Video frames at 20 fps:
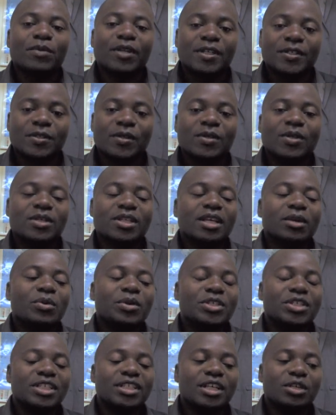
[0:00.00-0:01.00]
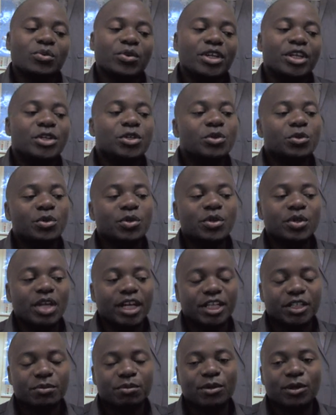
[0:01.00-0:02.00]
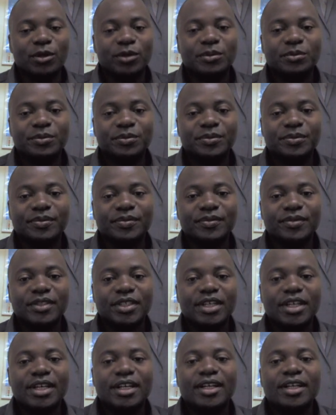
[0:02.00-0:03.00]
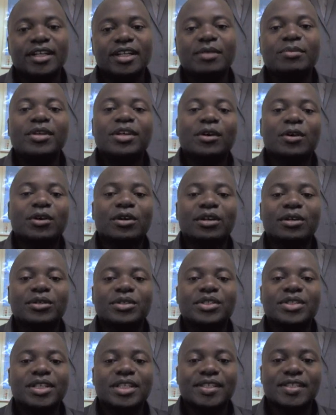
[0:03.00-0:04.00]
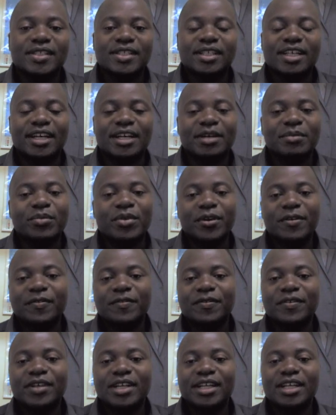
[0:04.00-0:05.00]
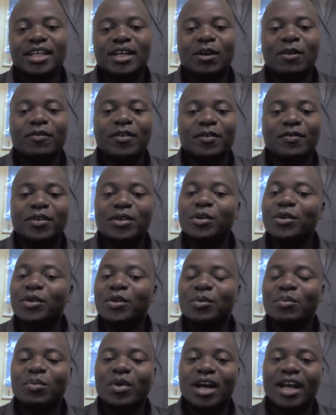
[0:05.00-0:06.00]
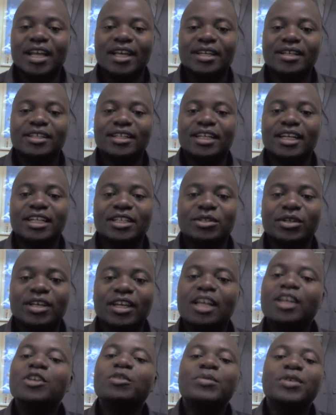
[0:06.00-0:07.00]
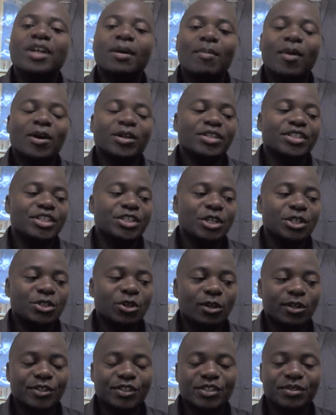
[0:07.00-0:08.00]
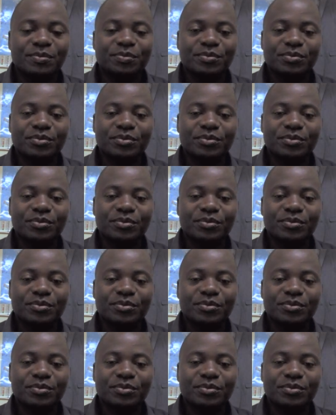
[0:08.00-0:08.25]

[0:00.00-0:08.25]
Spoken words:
So those are questions that we need to explore. Let me conclude this brief overview by talking a little bit about deontology.